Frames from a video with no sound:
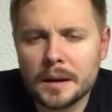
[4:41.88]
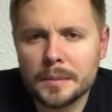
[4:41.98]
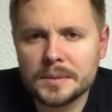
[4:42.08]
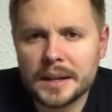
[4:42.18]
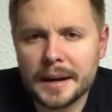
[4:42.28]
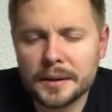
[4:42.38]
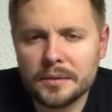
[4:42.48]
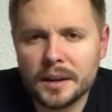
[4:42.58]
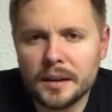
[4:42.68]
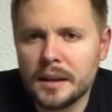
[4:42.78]
tired
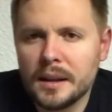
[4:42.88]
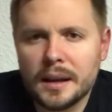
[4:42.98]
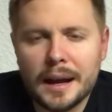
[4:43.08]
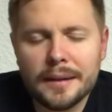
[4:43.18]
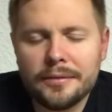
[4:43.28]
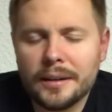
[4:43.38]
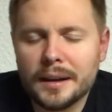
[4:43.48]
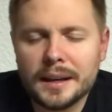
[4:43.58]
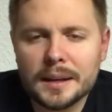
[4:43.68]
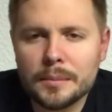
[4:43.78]
event. I find I
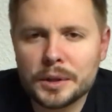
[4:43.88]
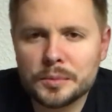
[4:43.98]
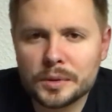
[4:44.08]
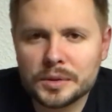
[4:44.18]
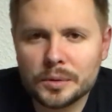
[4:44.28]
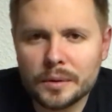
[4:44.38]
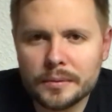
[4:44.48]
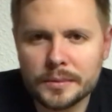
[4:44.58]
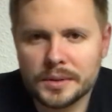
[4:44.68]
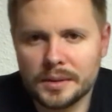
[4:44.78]
get much more sore
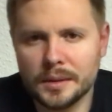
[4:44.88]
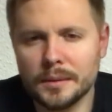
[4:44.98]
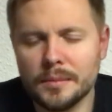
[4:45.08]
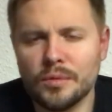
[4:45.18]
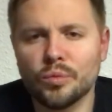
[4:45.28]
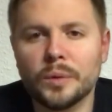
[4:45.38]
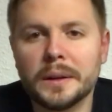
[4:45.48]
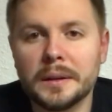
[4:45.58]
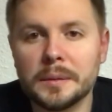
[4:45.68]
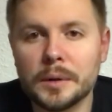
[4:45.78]
from just the
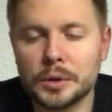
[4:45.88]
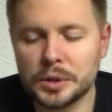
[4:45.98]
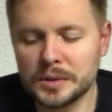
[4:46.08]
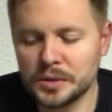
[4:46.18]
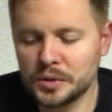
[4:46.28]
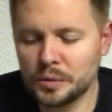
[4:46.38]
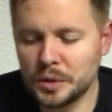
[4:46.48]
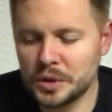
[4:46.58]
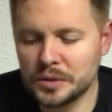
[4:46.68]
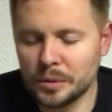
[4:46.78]
reeling motion. So
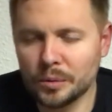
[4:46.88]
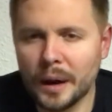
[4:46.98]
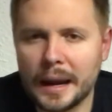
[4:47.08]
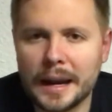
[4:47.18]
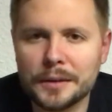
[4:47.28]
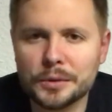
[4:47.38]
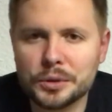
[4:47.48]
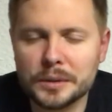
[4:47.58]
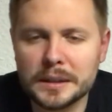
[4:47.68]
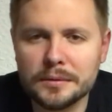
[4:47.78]
switching to a right-hand
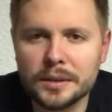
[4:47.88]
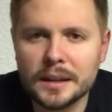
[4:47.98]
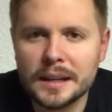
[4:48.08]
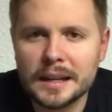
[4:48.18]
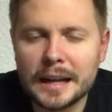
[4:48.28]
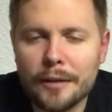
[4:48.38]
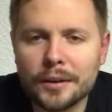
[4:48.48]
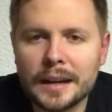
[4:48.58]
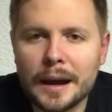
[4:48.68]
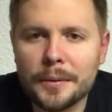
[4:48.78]
retrieve every
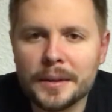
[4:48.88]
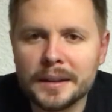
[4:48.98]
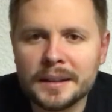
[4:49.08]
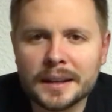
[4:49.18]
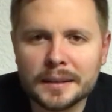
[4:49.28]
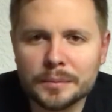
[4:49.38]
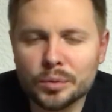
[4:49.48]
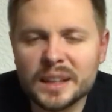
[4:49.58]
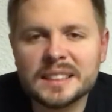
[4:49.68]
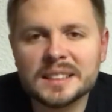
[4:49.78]
now and then kind of
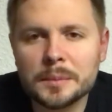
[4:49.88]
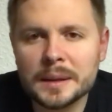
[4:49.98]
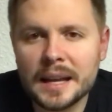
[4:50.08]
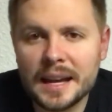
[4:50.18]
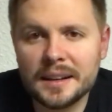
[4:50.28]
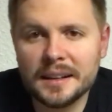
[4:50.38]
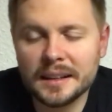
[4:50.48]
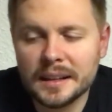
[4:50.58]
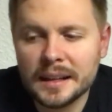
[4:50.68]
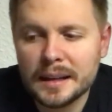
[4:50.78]
breaks the monotony.
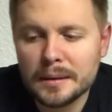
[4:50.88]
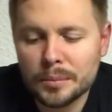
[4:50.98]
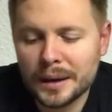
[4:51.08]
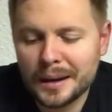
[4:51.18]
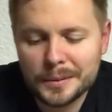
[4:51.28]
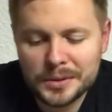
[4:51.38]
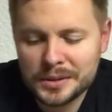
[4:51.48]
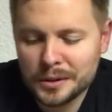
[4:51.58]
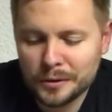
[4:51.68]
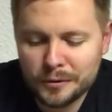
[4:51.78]
But I'll
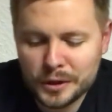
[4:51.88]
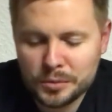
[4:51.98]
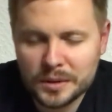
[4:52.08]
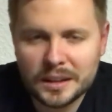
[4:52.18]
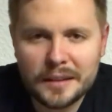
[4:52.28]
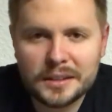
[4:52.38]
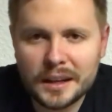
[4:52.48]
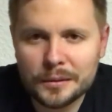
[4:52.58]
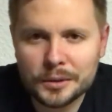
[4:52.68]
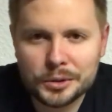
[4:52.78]
still fish with a
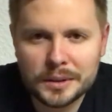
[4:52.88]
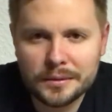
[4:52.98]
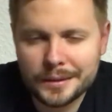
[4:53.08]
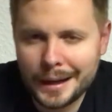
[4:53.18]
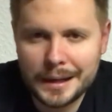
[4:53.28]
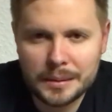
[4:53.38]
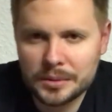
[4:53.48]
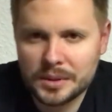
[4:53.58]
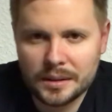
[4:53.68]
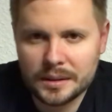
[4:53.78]
left-handed retrieve
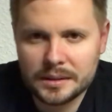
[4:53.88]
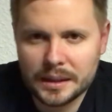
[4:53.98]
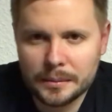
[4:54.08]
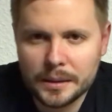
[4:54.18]
90% of the time,